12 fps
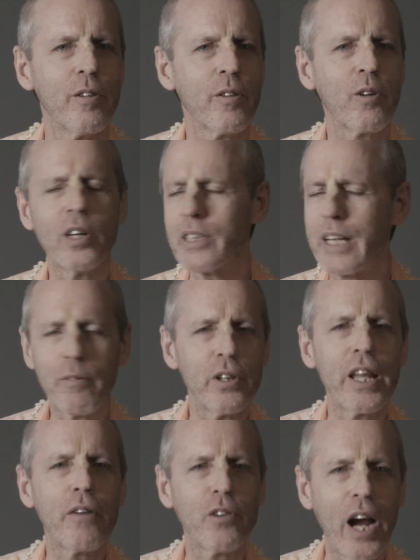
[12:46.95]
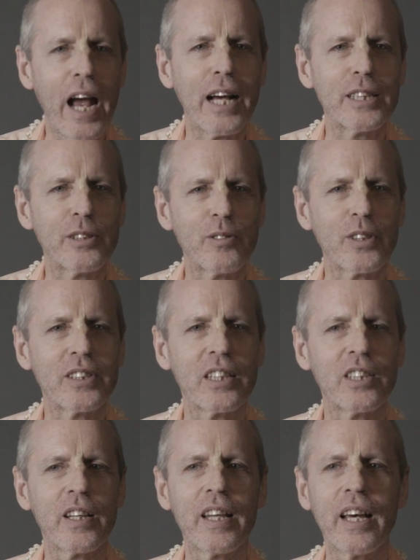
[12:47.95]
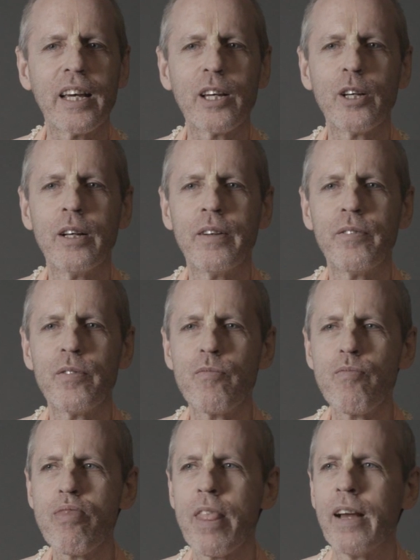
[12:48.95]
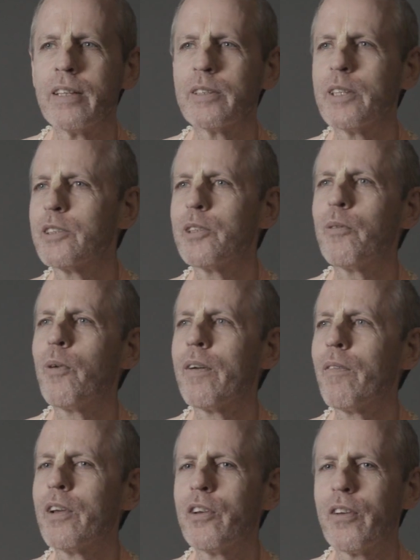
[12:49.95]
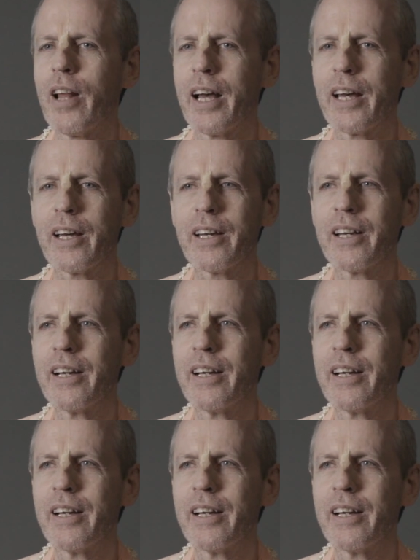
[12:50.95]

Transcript: Of course, they will never ask for such a thing. So what would you like?